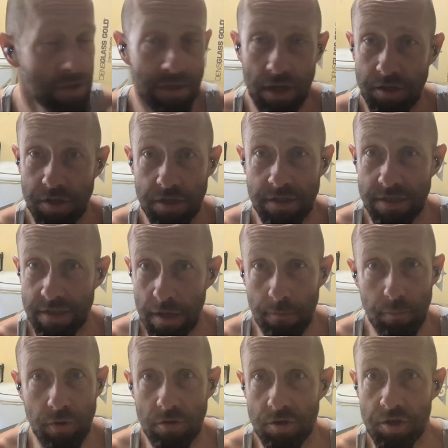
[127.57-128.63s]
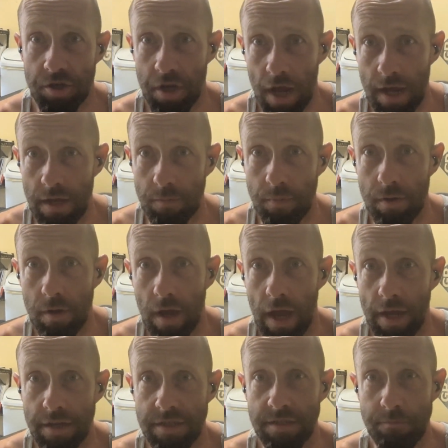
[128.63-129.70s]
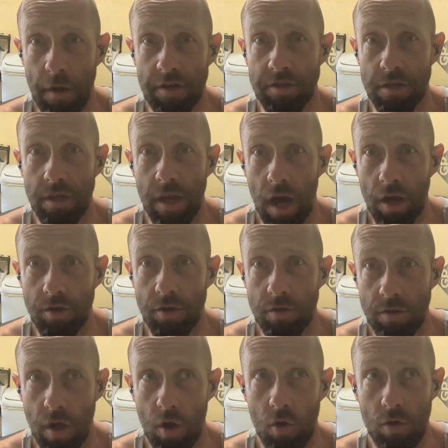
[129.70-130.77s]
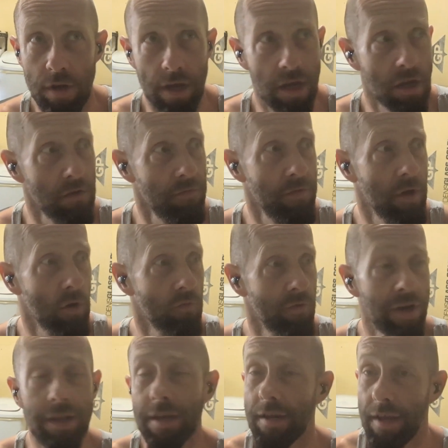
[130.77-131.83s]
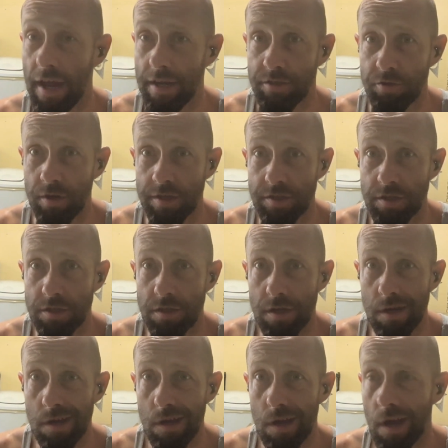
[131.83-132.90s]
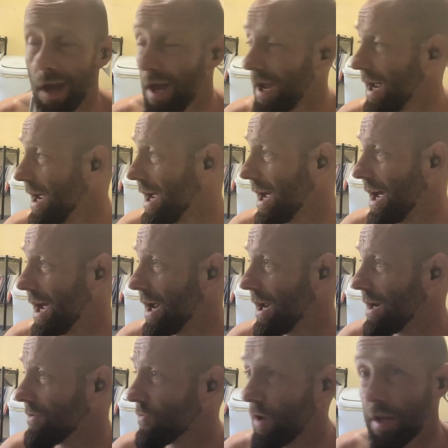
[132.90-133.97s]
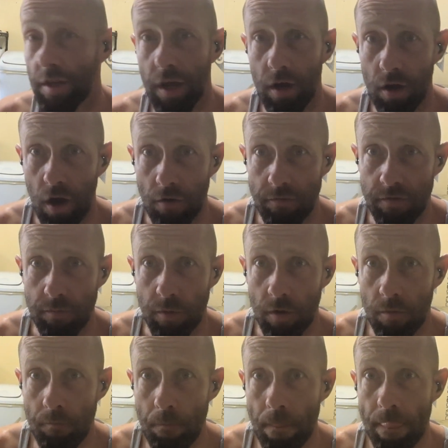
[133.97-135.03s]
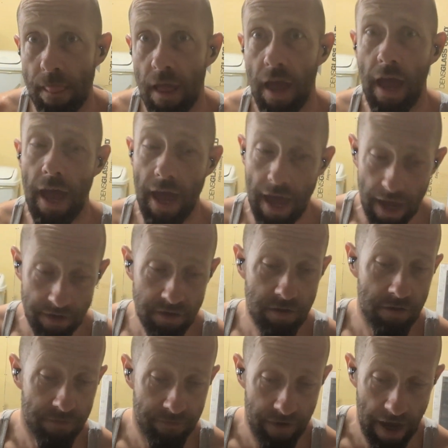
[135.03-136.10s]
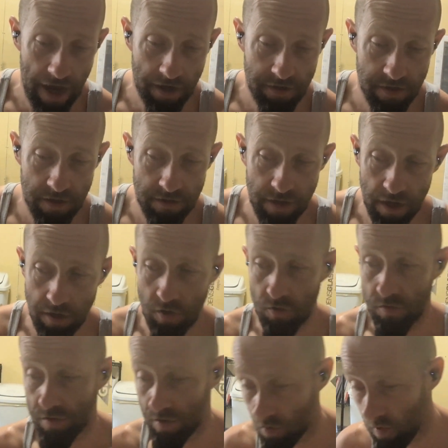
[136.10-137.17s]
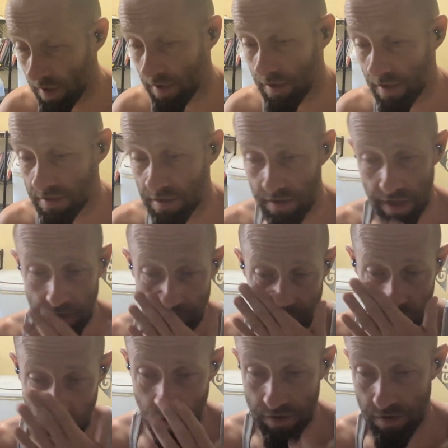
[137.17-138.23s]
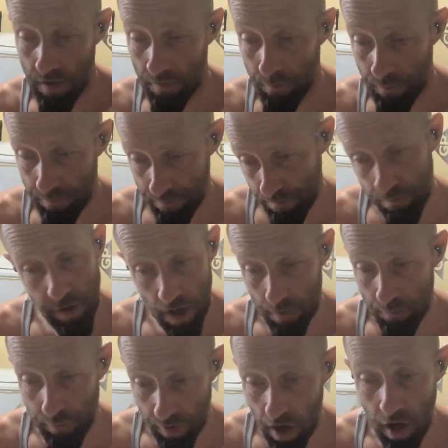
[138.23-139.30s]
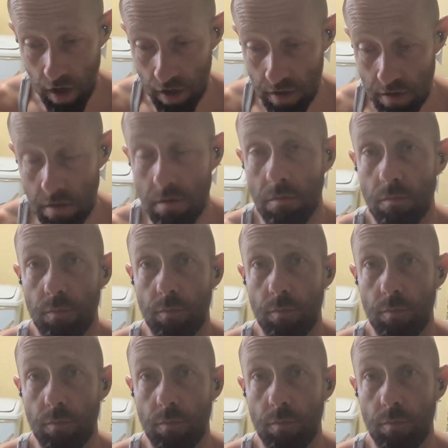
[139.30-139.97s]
such a simple shape. And especially under load, it can feel really dangerous and really uncomfortable. Add to the fact that you're doing this lift with a bar